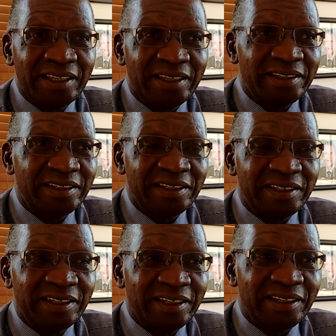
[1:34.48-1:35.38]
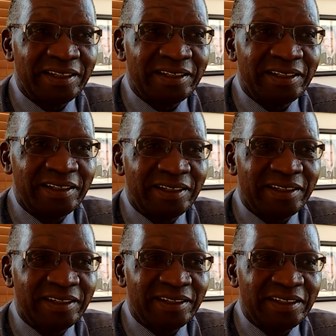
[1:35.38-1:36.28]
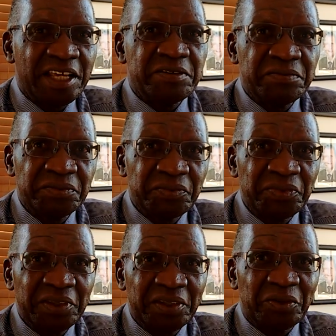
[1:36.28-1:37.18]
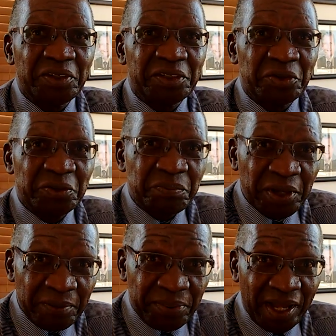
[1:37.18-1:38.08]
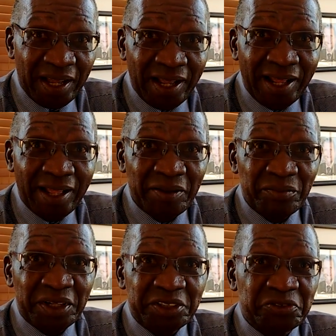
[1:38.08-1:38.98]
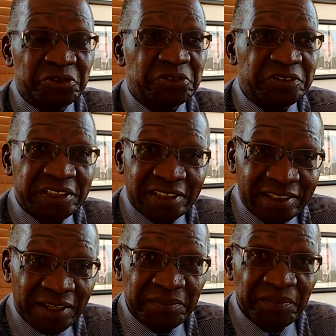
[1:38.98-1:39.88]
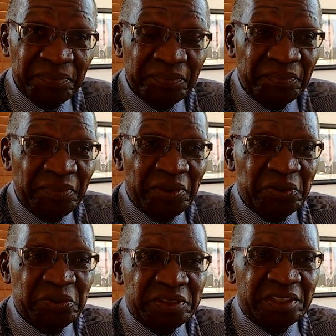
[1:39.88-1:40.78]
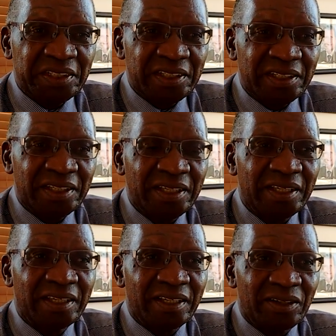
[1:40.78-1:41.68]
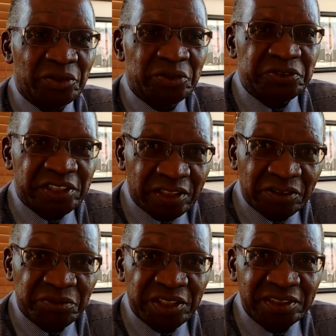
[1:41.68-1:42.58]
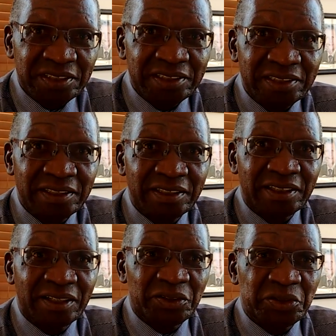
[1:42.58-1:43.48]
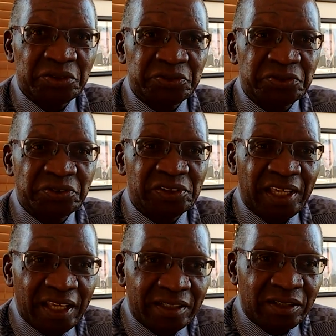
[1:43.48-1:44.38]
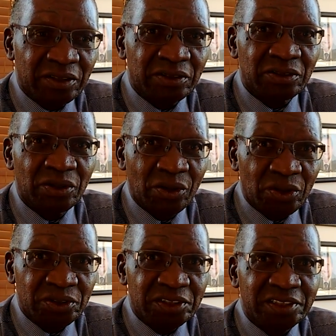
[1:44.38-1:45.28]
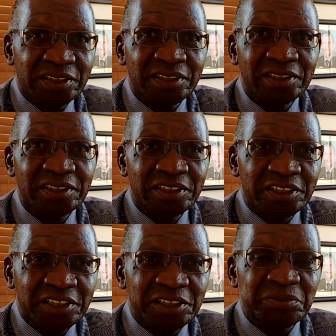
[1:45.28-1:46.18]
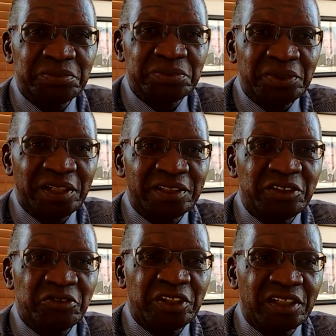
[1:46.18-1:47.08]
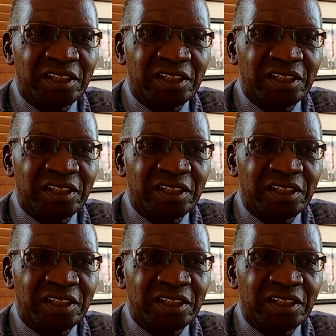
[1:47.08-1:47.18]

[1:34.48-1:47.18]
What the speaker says: in name and on paper, but if you visit them, you see a lot of settlements, a lot of cattle, goats, sheep, and